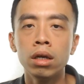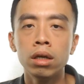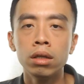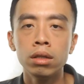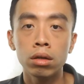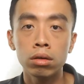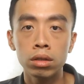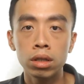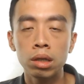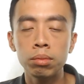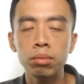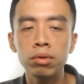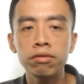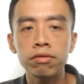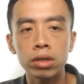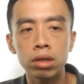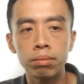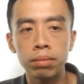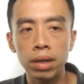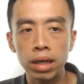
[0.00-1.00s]
Now the table for
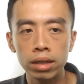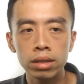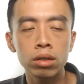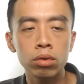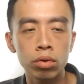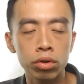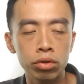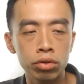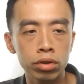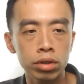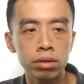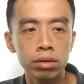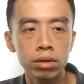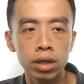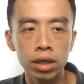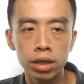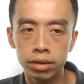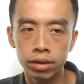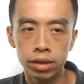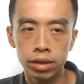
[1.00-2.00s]
the balance equation
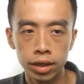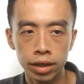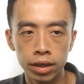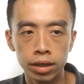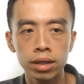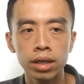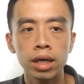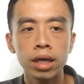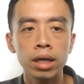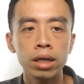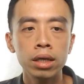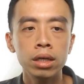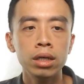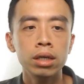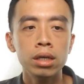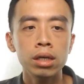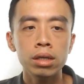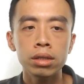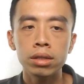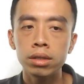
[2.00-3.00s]
is here.
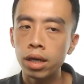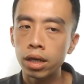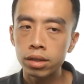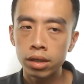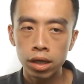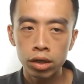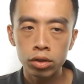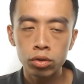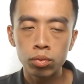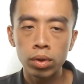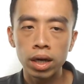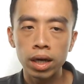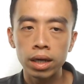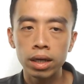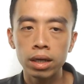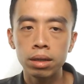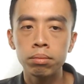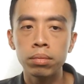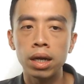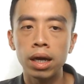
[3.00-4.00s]

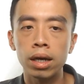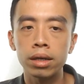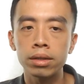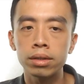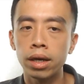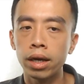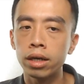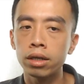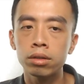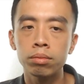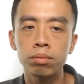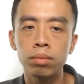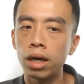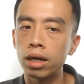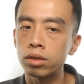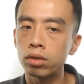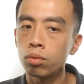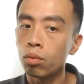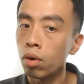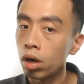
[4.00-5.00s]
CxHy plus X
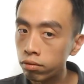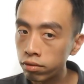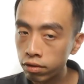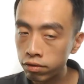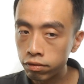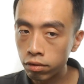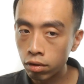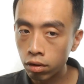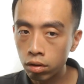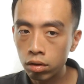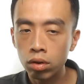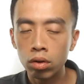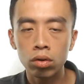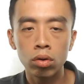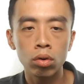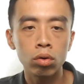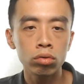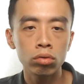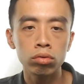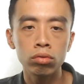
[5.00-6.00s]
plus Y over 4,
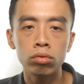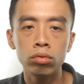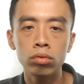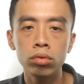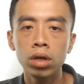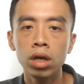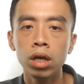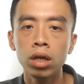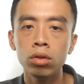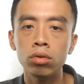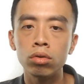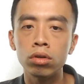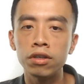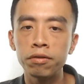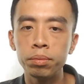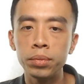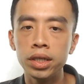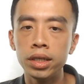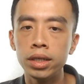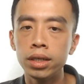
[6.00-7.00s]
O2, to give
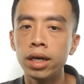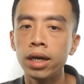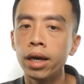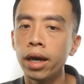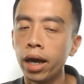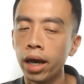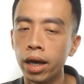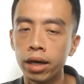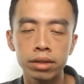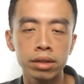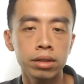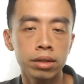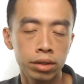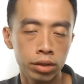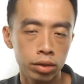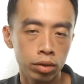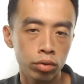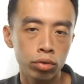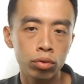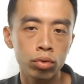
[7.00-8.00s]
me X
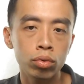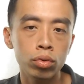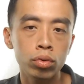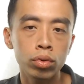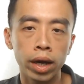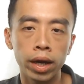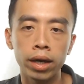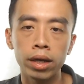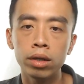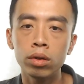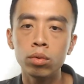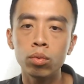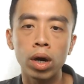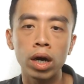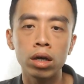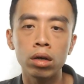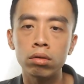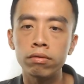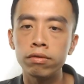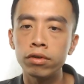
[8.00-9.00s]
CO2 and Y
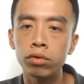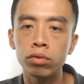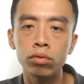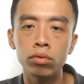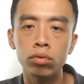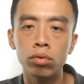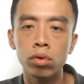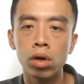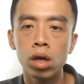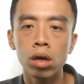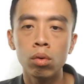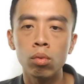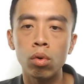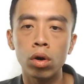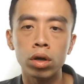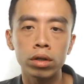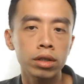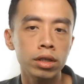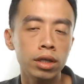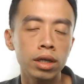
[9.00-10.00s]
over 2
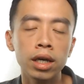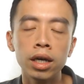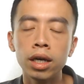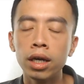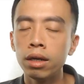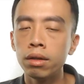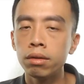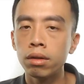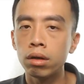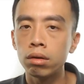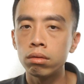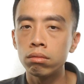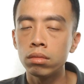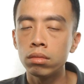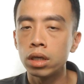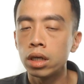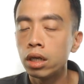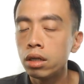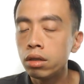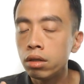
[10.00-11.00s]
water. Now
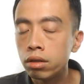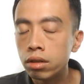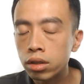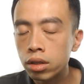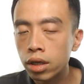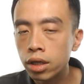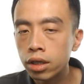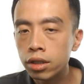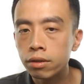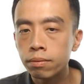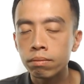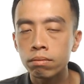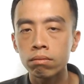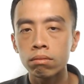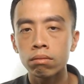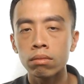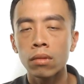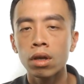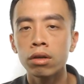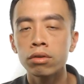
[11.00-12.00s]
again in this case,
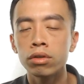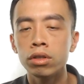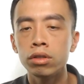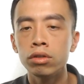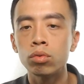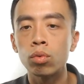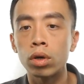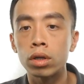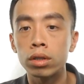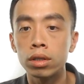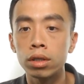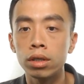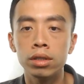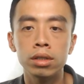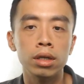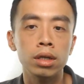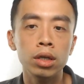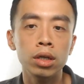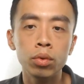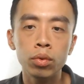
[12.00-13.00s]
since water is
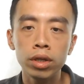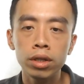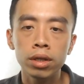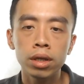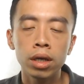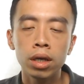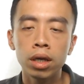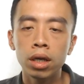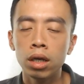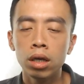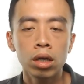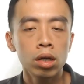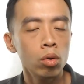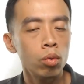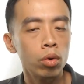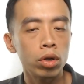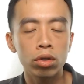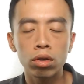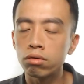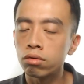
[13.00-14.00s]
a liquid, we're
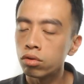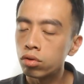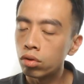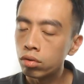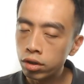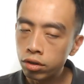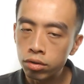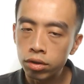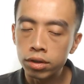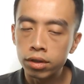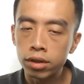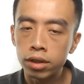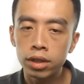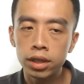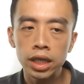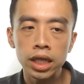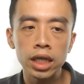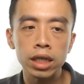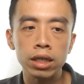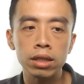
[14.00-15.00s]
not so interested
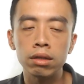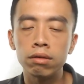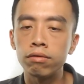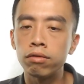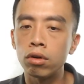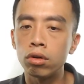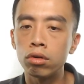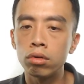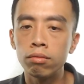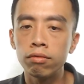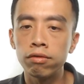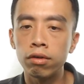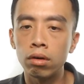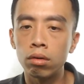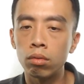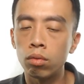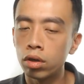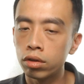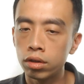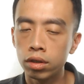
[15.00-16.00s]
in the volume for
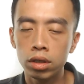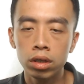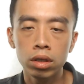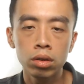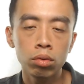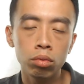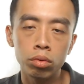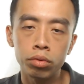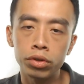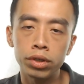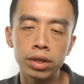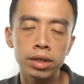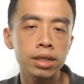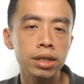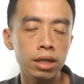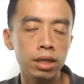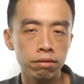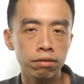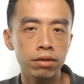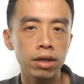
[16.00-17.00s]
water, we will just
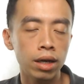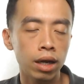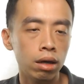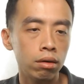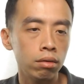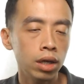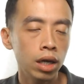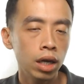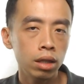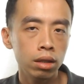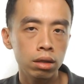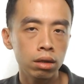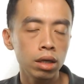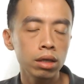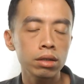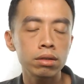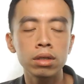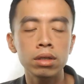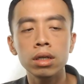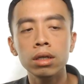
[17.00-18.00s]
leave that out. The
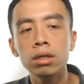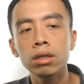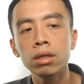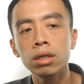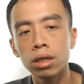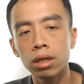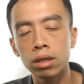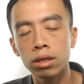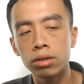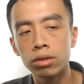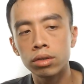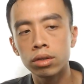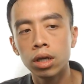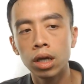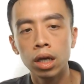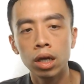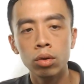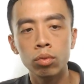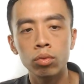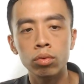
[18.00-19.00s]
next thing is
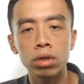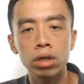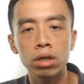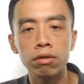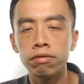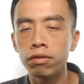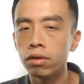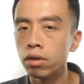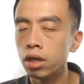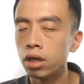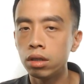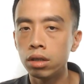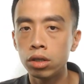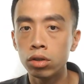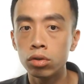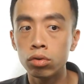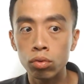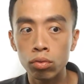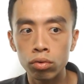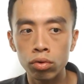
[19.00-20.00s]
we fill in these
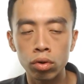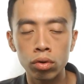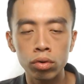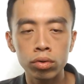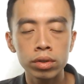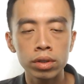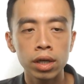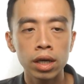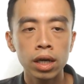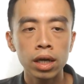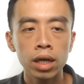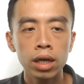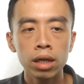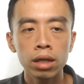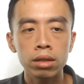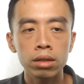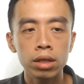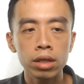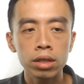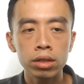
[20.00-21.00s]
two rows.
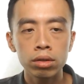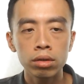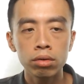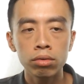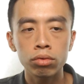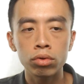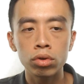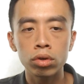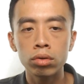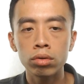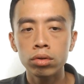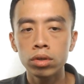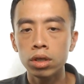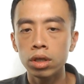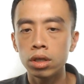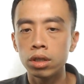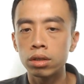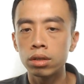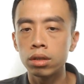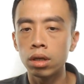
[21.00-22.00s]
This row
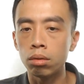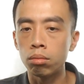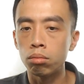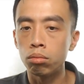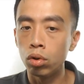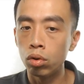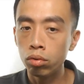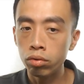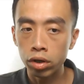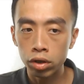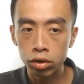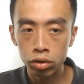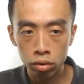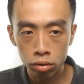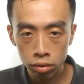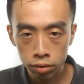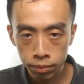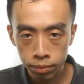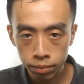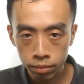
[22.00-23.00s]
is the mole
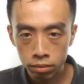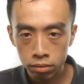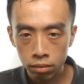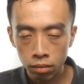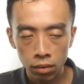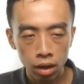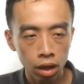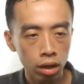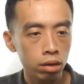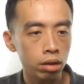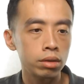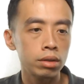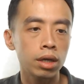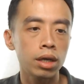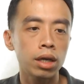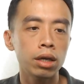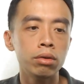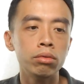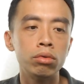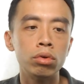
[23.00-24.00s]
ratio. The
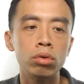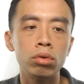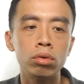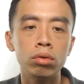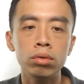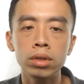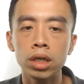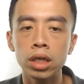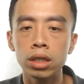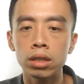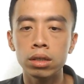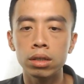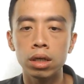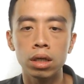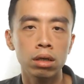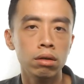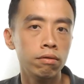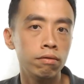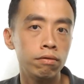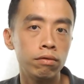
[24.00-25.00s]
second row is
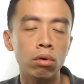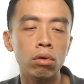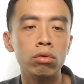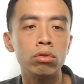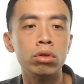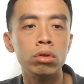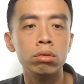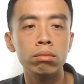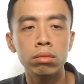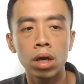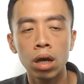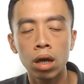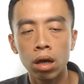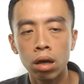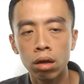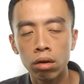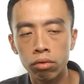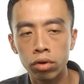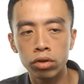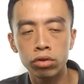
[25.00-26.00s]
the volume
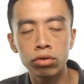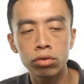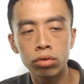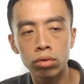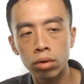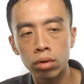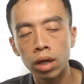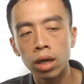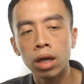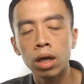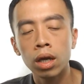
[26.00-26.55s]
ratio.